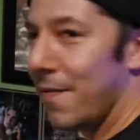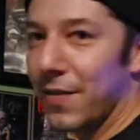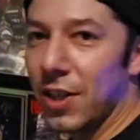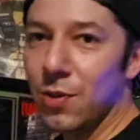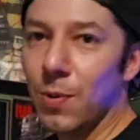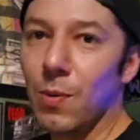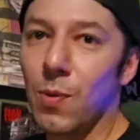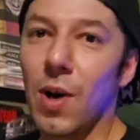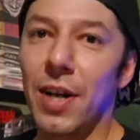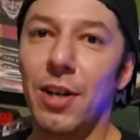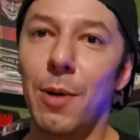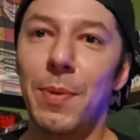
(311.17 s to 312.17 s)
This one will
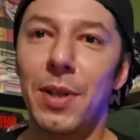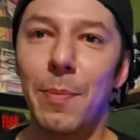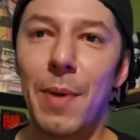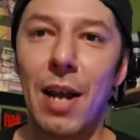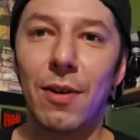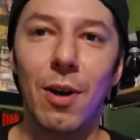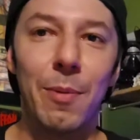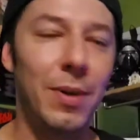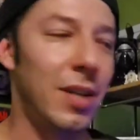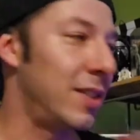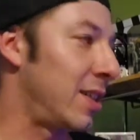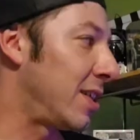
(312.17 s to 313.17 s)
end up in the background
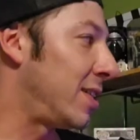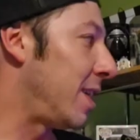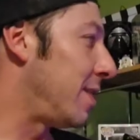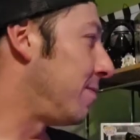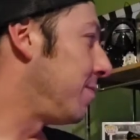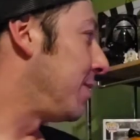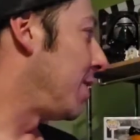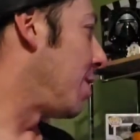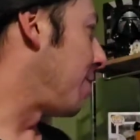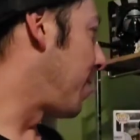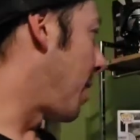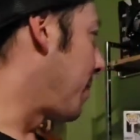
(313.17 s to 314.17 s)
because like I said, you
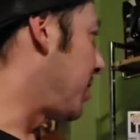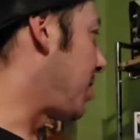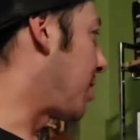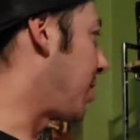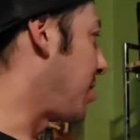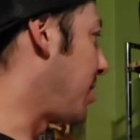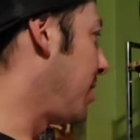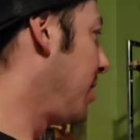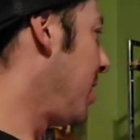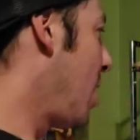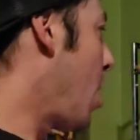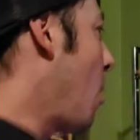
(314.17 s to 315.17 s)
know, I'm a sucker.
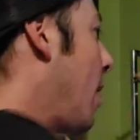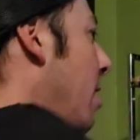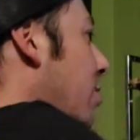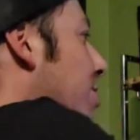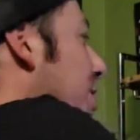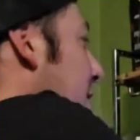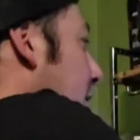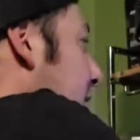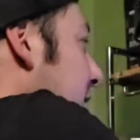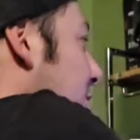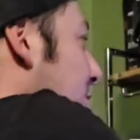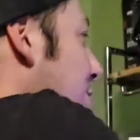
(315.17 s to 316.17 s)
Oh, I actually got
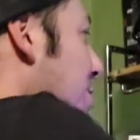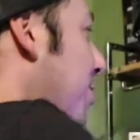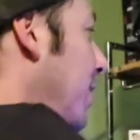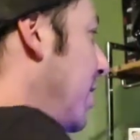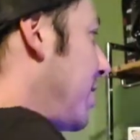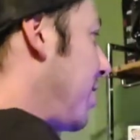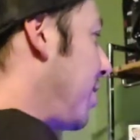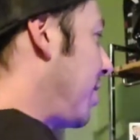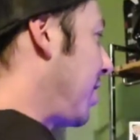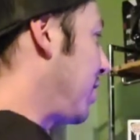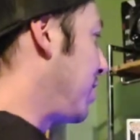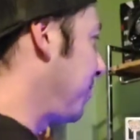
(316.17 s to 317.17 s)
this too. That's a good
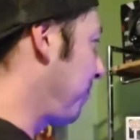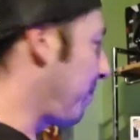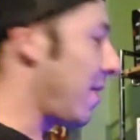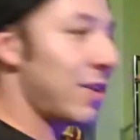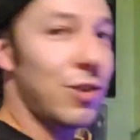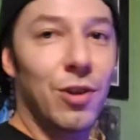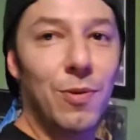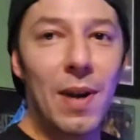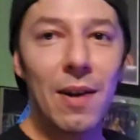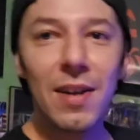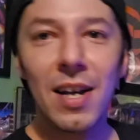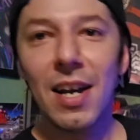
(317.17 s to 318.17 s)
thing. I turned
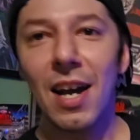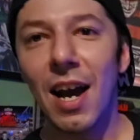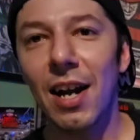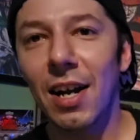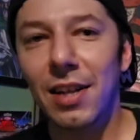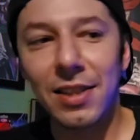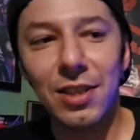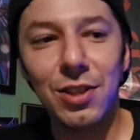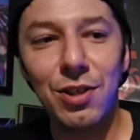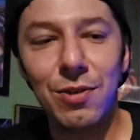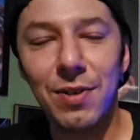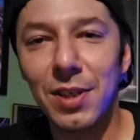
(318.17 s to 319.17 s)
around. I got this
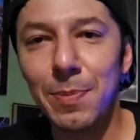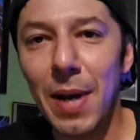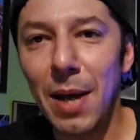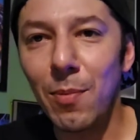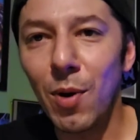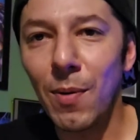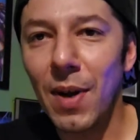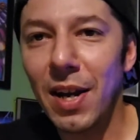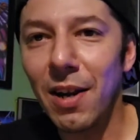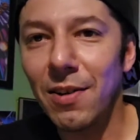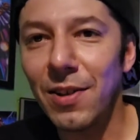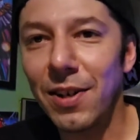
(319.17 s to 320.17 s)
too, this bad boy right
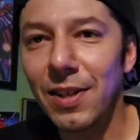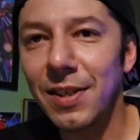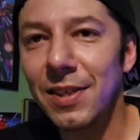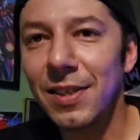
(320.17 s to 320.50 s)
here. Look.